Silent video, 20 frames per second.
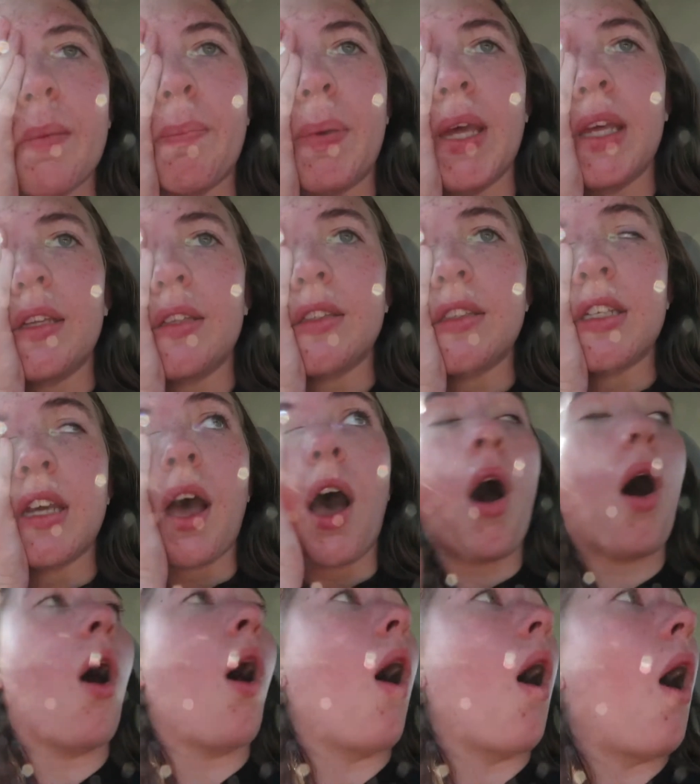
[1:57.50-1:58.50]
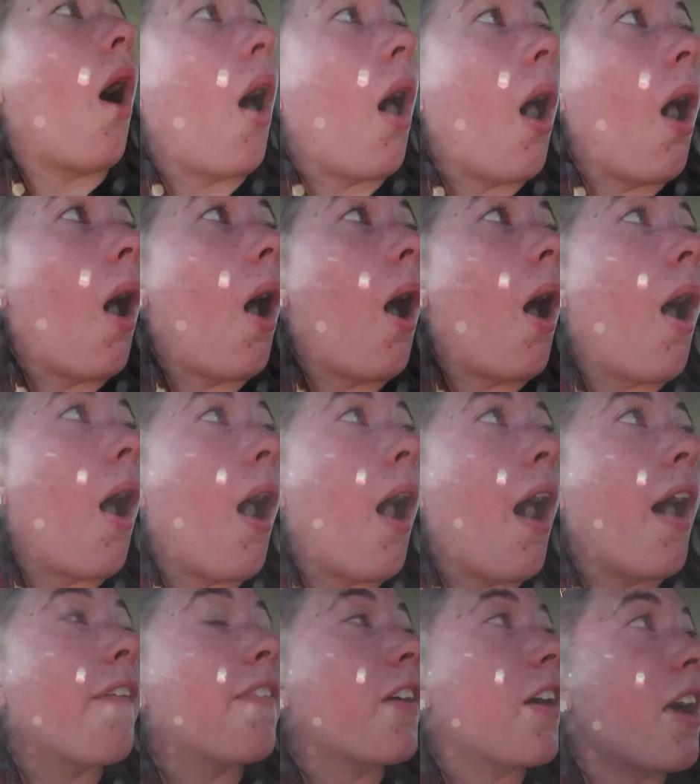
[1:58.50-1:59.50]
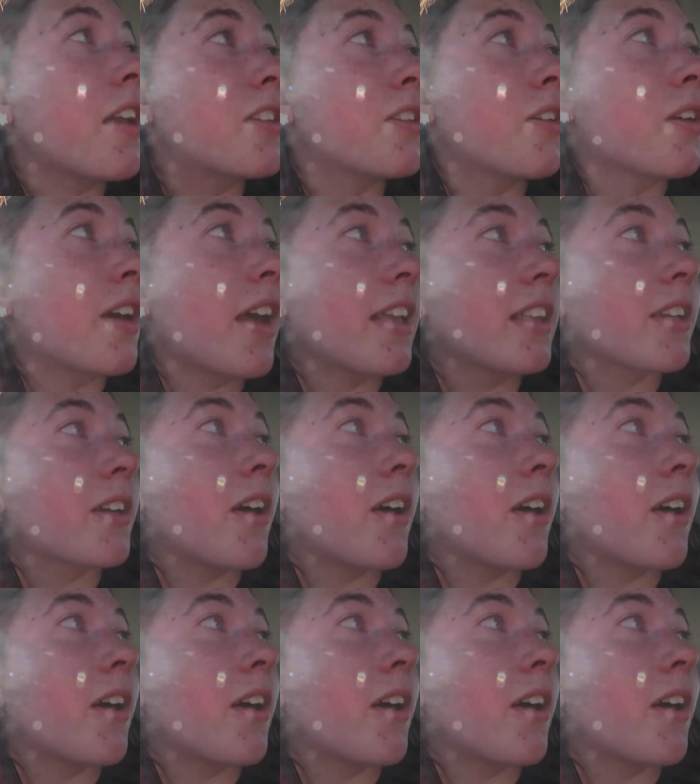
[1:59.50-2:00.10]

pink tip. I forgot to look at the